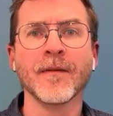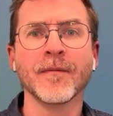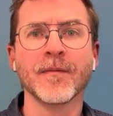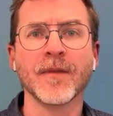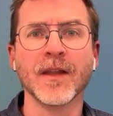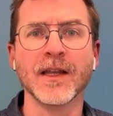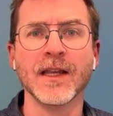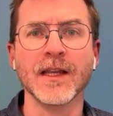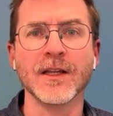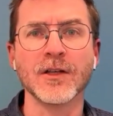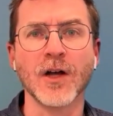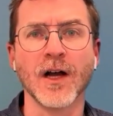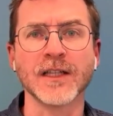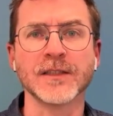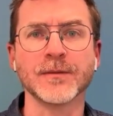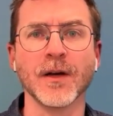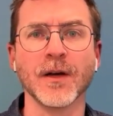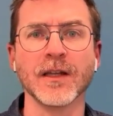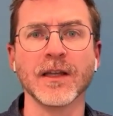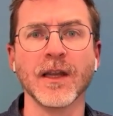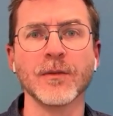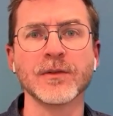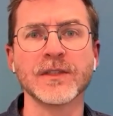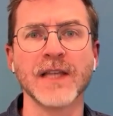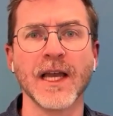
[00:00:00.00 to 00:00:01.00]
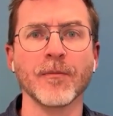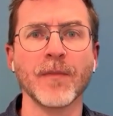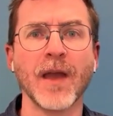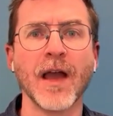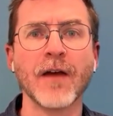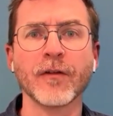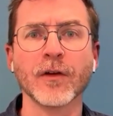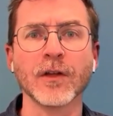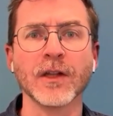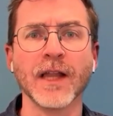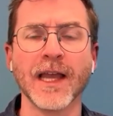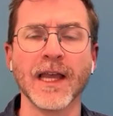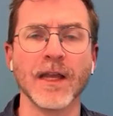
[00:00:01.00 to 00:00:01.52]
and he talks about, he was at
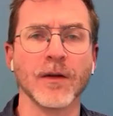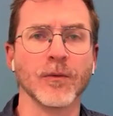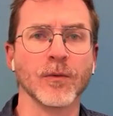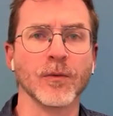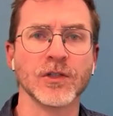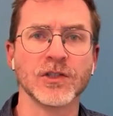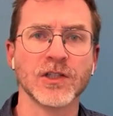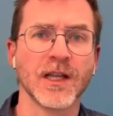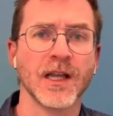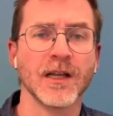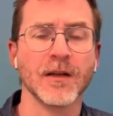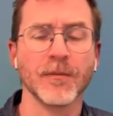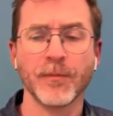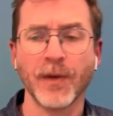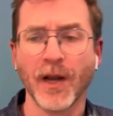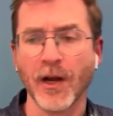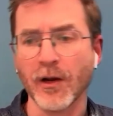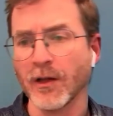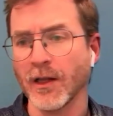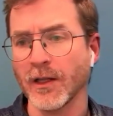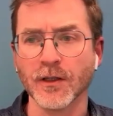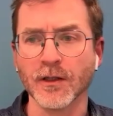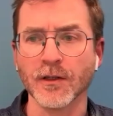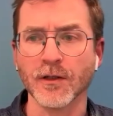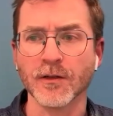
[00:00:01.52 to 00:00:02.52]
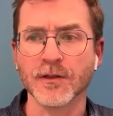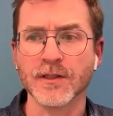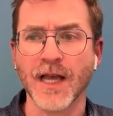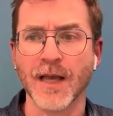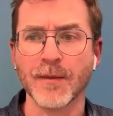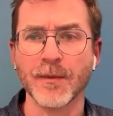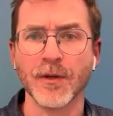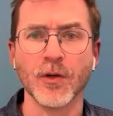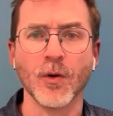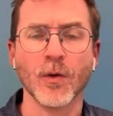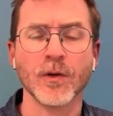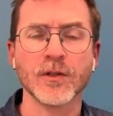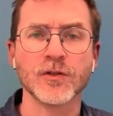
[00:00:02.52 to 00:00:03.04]
Everlane, which kind of parallels your
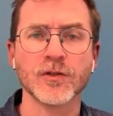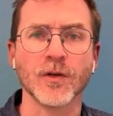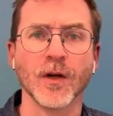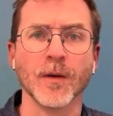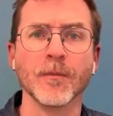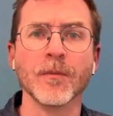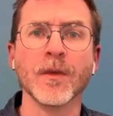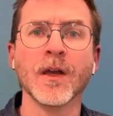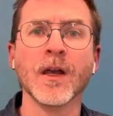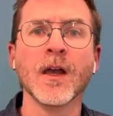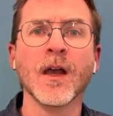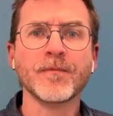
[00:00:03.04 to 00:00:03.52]
time at Nordstrom.